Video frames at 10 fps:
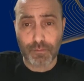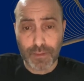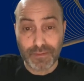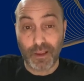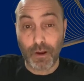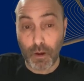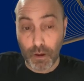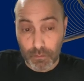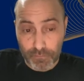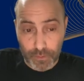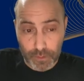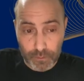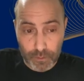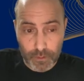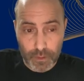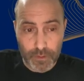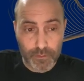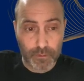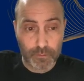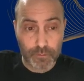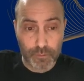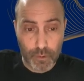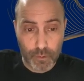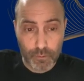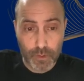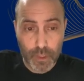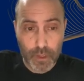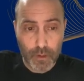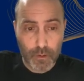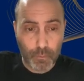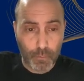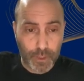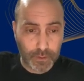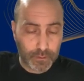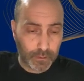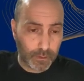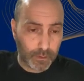I write the column vector as a row with